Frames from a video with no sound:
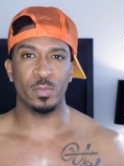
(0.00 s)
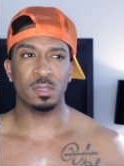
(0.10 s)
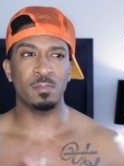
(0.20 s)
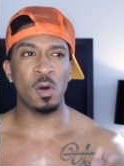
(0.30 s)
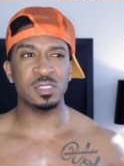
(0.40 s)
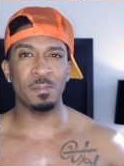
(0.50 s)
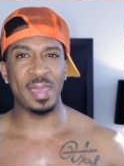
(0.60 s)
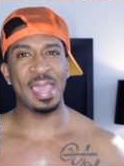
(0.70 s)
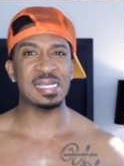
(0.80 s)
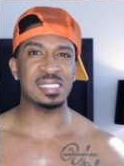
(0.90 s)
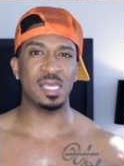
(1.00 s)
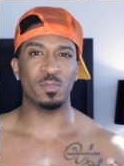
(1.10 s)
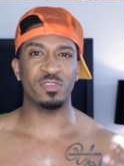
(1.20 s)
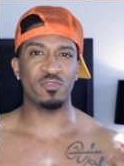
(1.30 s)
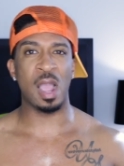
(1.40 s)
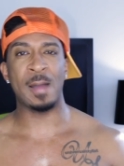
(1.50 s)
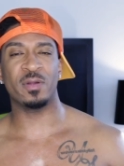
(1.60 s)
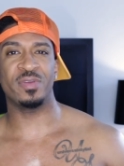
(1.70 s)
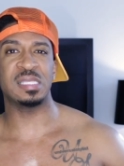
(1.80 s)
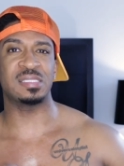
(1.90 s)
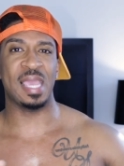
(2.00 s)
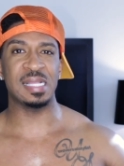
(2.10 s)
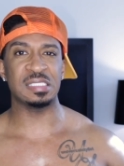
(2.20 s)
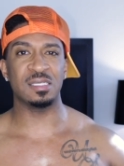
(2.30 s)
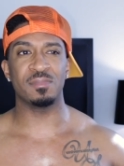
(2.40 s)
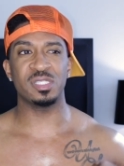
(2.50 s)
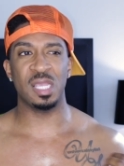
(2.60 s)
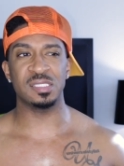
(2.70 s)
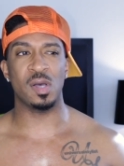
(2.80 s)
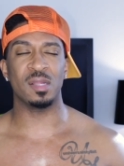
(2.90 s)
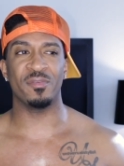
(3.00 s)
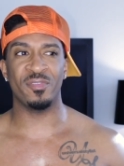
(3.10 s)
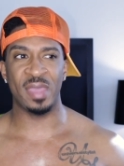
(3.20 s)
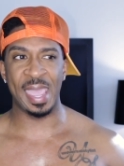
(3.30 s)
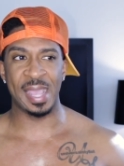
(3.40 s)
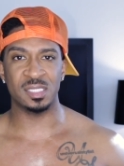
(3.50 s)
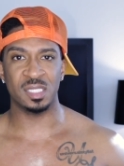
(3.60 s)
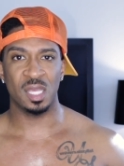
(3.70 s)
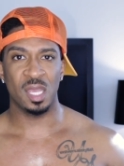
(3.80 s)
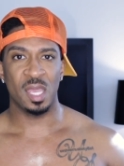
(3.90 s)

with most banks and with robberies and ATM machines and all of that,